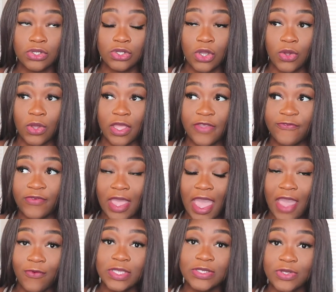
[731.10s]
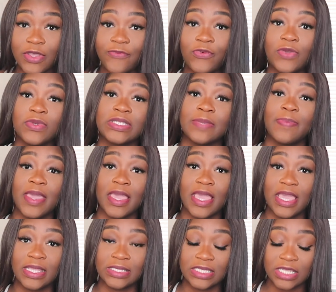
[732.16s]
if we was to
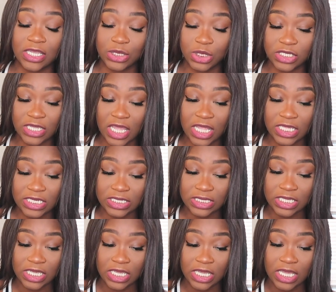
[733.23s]
pay $1,800,